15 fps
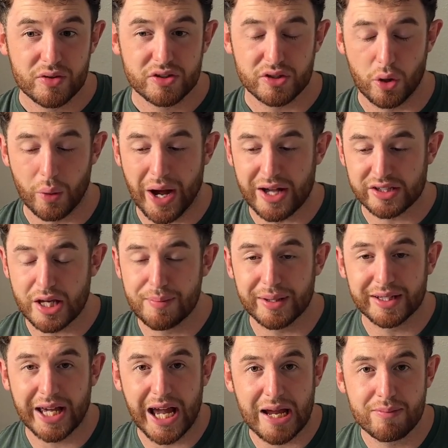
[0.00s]
So as I
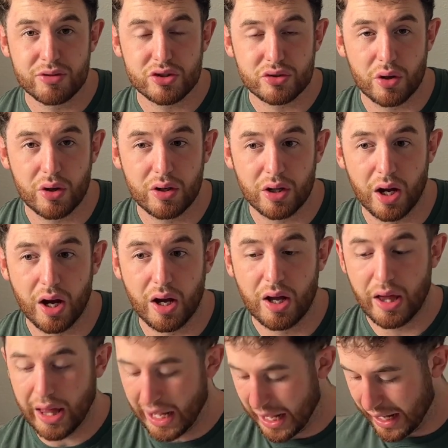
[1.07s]
became stronger
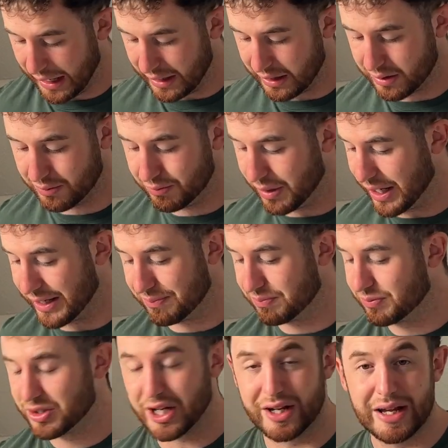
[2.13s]
and my
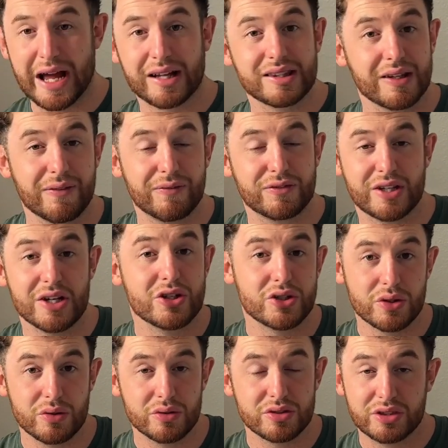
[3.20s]
connective
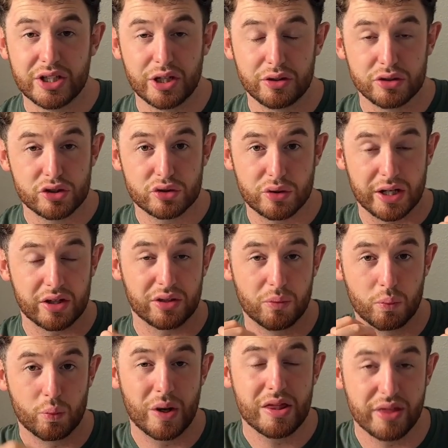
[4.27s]
tissues didn't
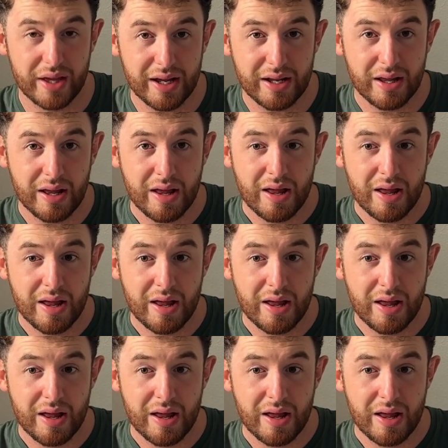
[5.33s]
strengthen with it,